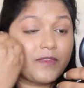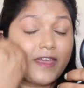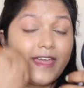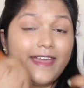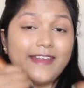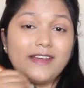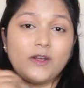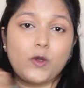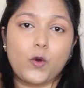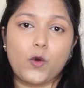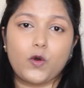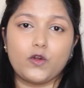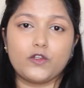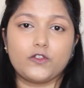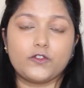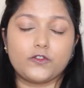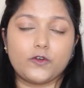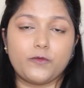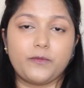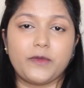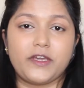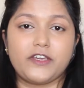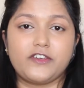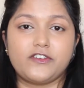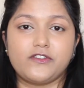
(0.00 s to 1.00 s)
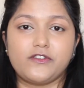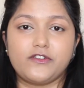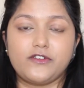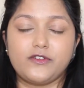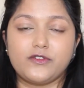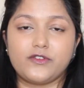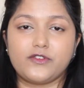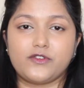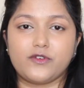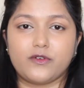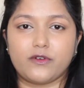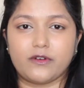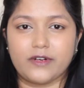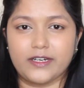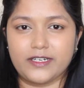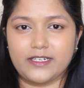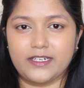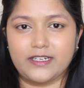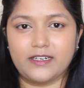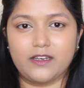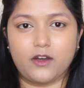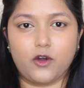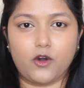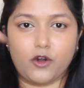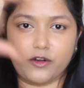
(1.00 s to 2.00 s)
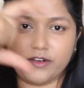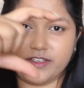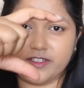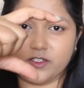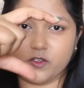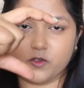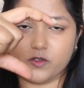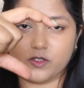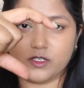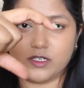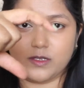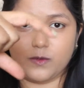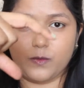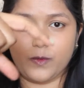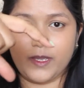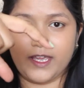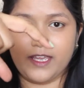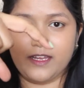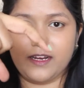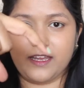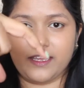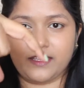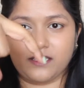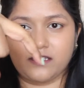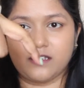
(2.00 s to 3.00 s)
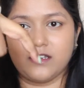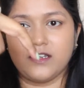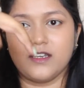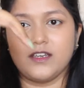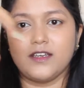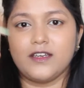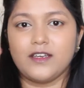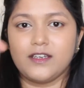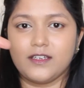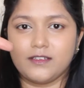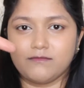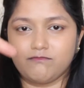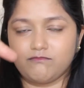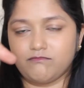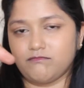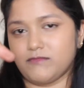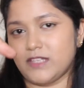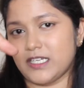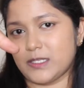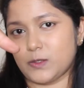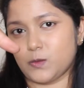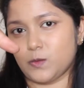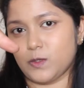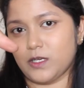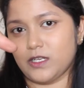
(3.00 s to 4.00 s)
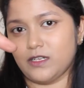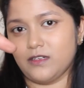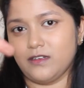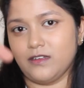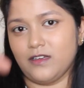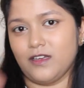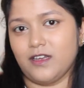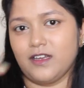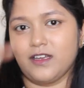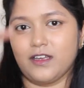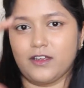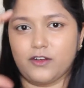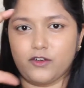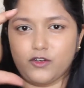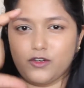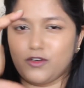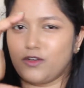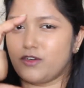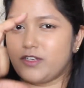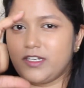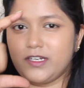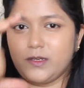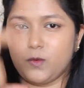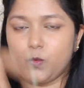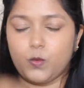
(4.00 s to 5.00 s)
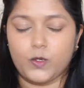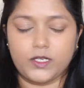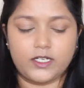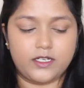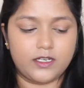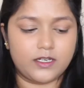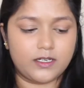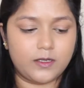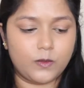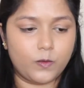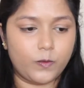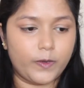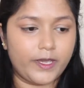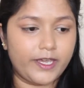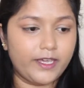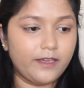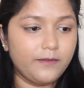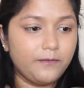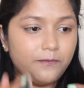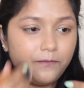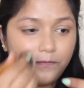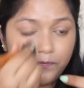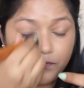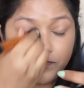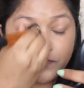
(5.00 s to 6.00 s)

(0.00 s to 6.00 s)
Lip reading: And also make sure you store it in a horizontal way, like this one, not in a vertical way.